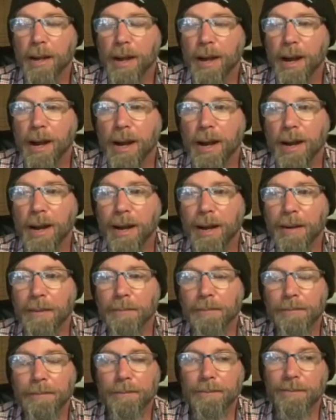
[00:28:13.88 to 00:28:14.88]

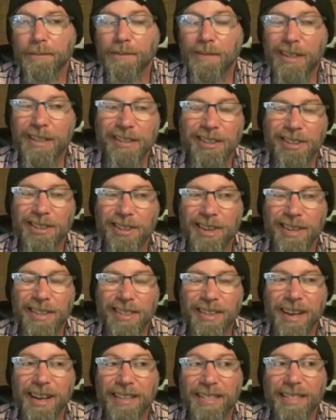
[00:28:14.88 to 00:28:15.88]
Um, so I,
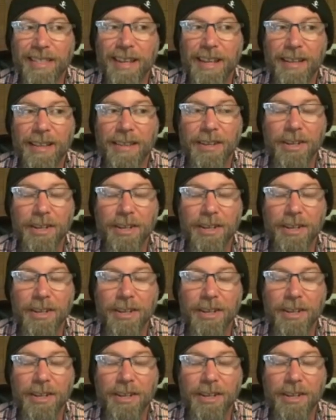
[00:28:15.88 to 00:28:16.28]
th I think,